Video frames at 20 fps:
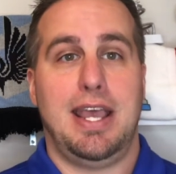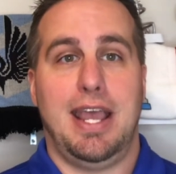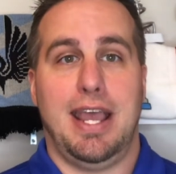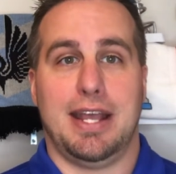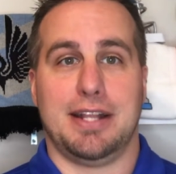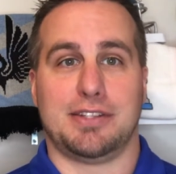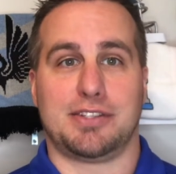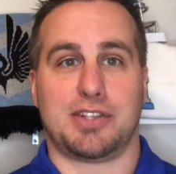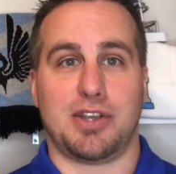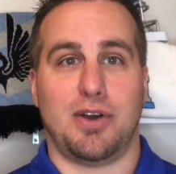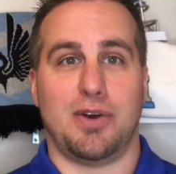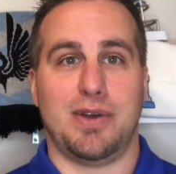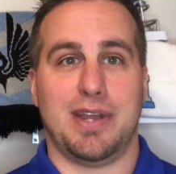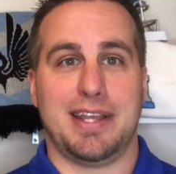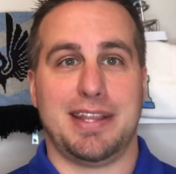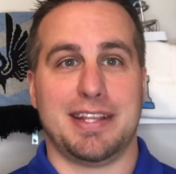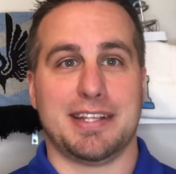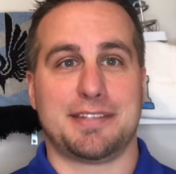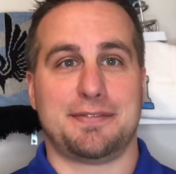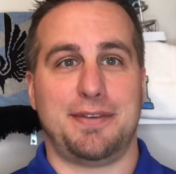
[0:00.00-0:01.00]
And so
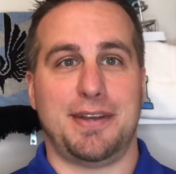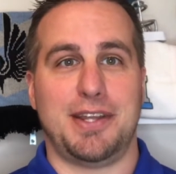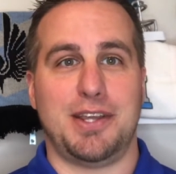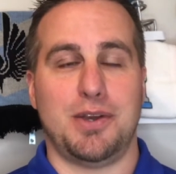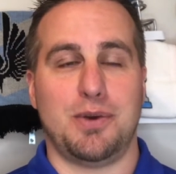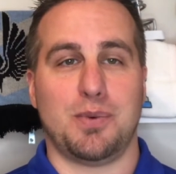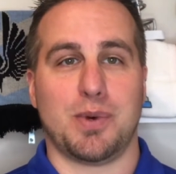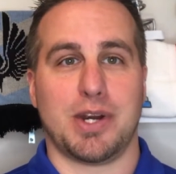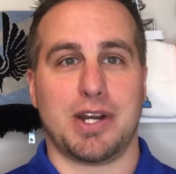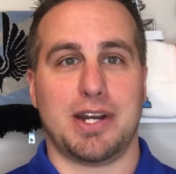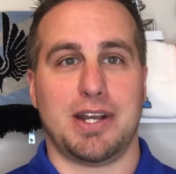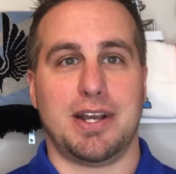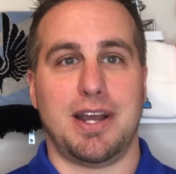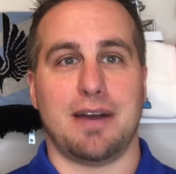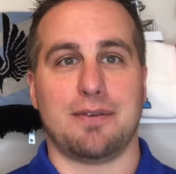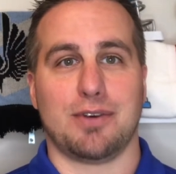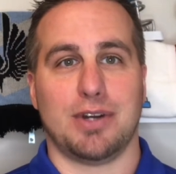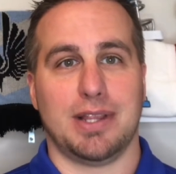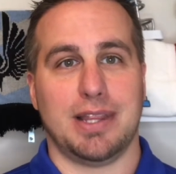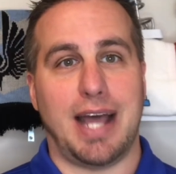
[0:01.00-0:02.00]
in this video, we're gonna
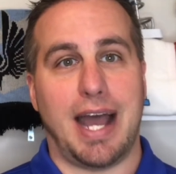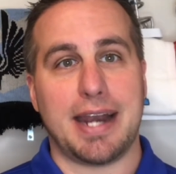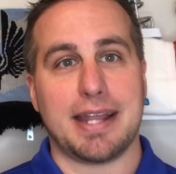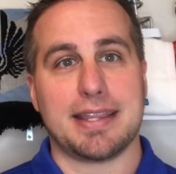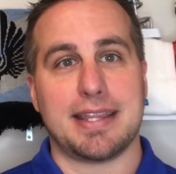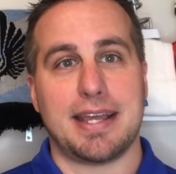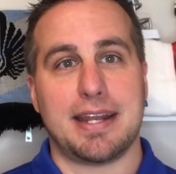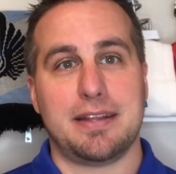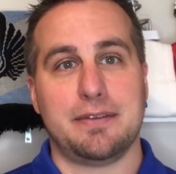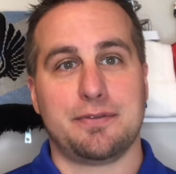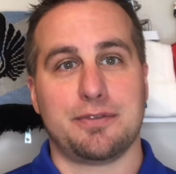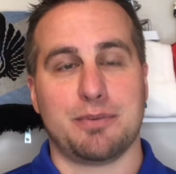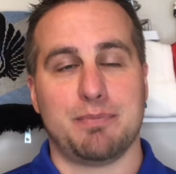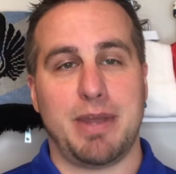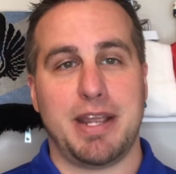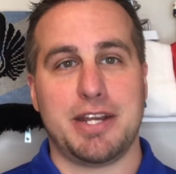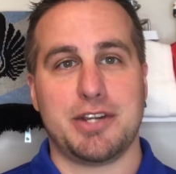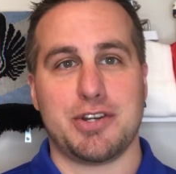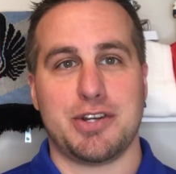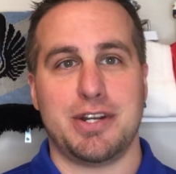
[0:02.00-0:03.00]
cover a lot of that
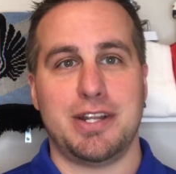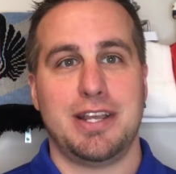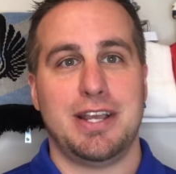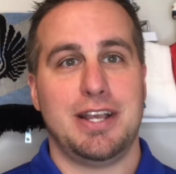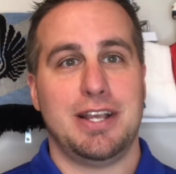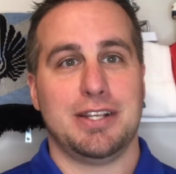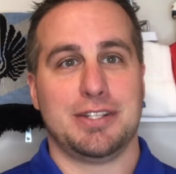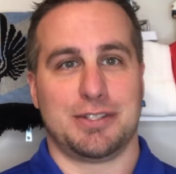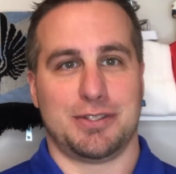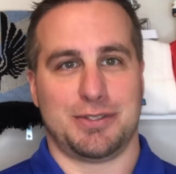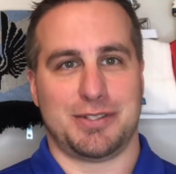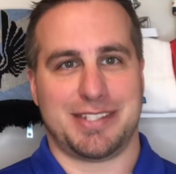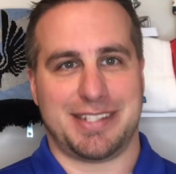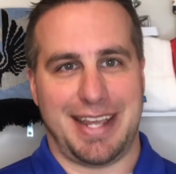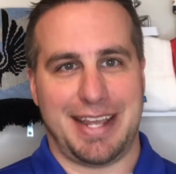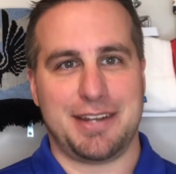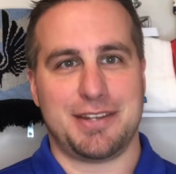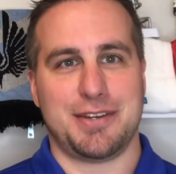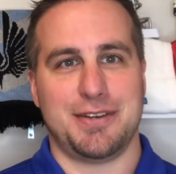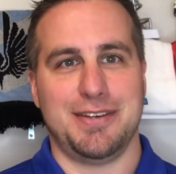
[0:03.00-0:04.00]
information, so
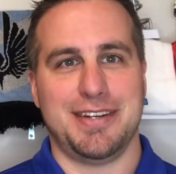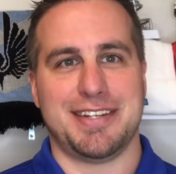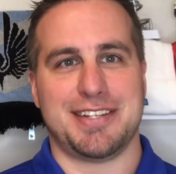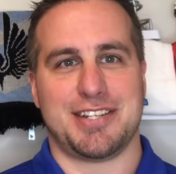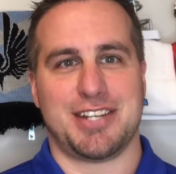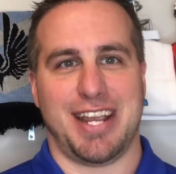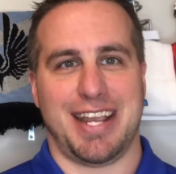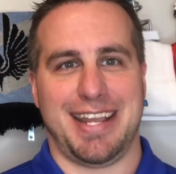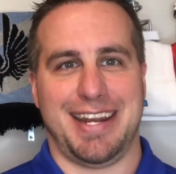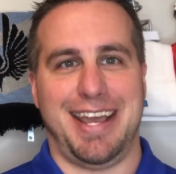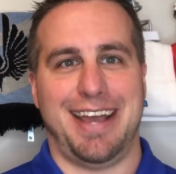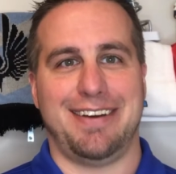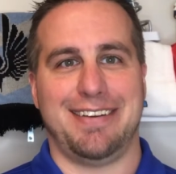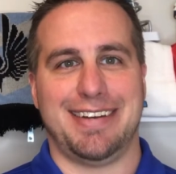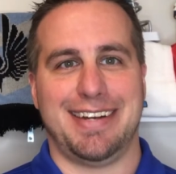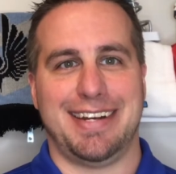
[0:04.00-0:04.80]
stay tuned and check it out.